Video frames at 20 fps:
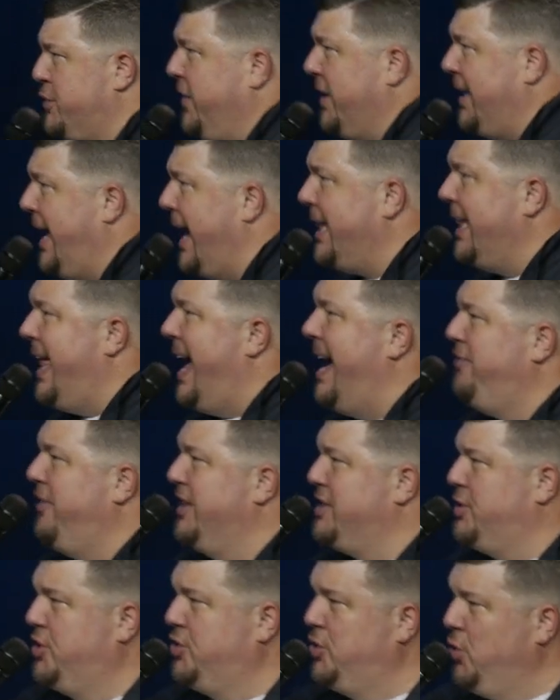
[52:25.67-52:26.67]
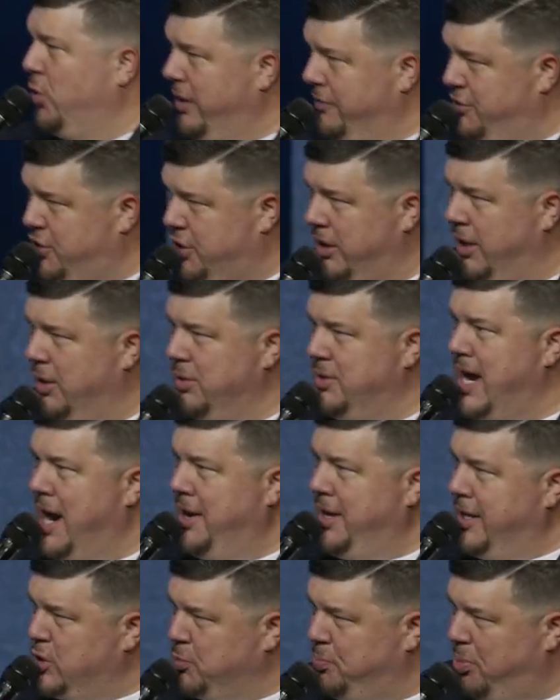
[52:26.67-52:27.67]
feel like life has sort of slowed down,
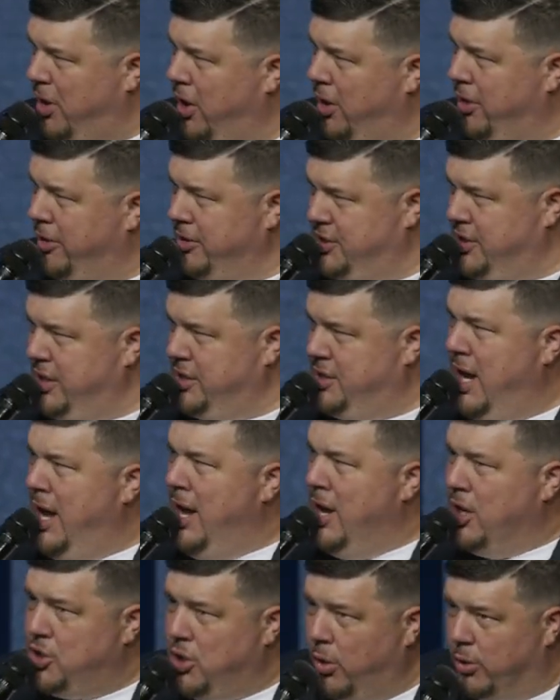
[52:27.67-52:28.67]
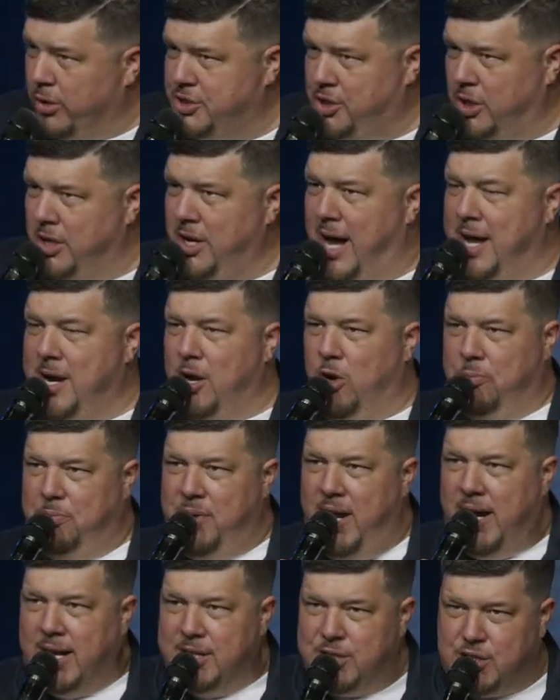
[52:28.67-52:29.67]
it's paused. There's doors are not
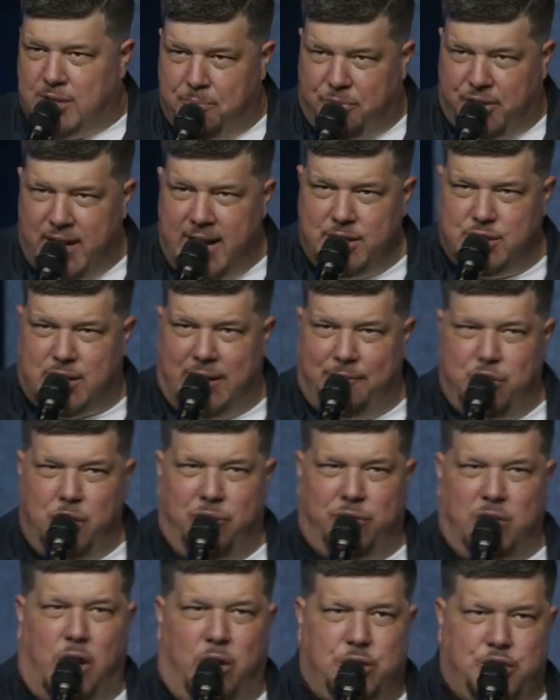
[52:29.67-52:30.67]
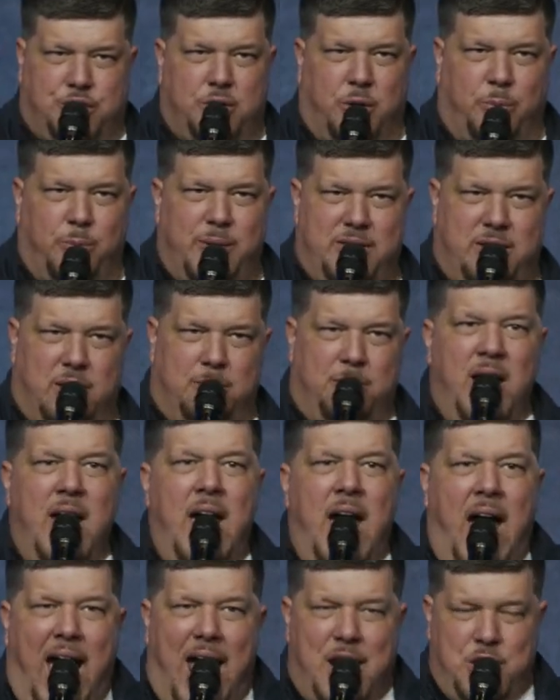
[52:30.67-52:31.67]
opening and some things have, you've lost your rhythm
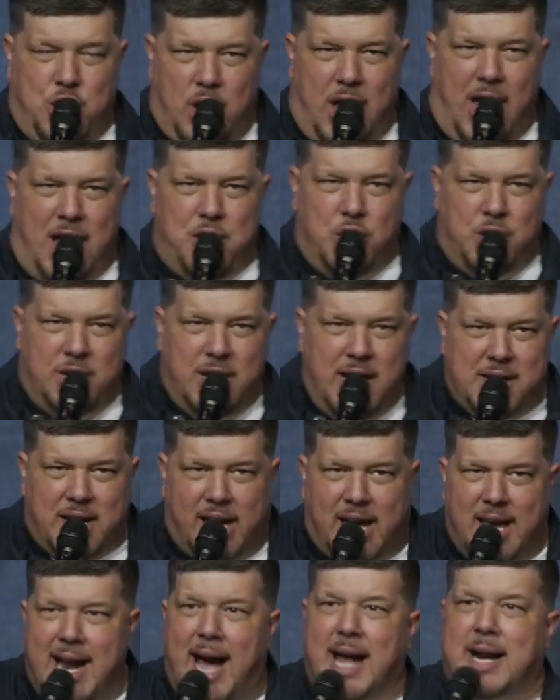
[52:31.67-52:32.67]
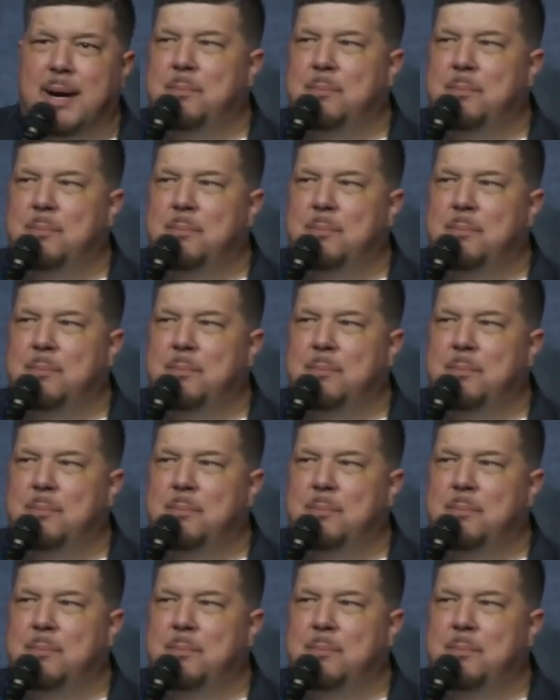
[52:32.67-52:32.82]
and you need to get out of